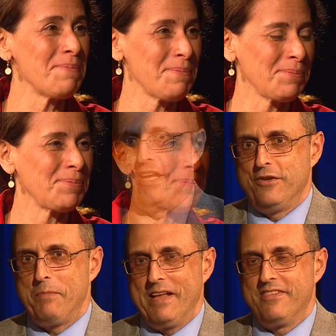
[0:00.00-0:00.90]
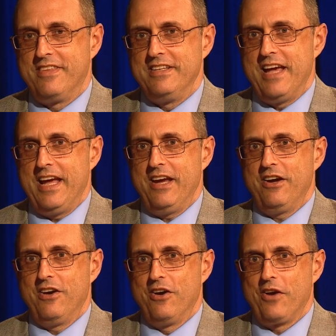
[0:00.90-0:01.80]
says he spends the day,
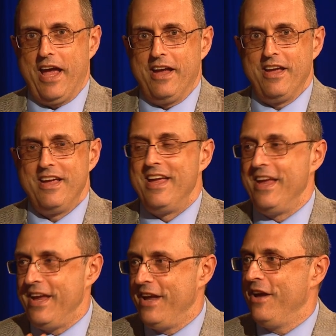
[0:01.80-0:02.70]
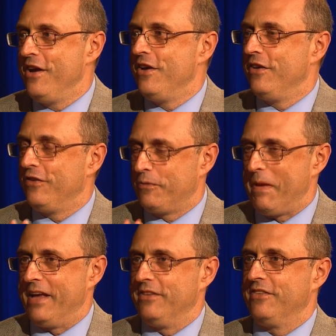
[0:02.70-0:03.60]
okay, he
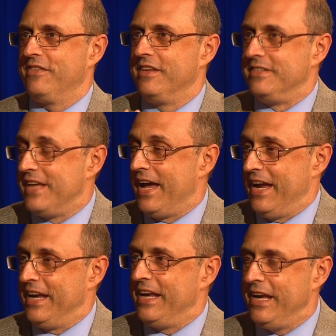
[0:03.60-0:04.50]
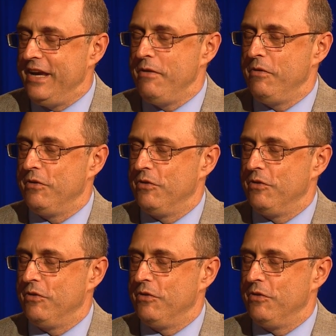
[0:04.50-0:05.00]
spends the day. Mm -hmm. He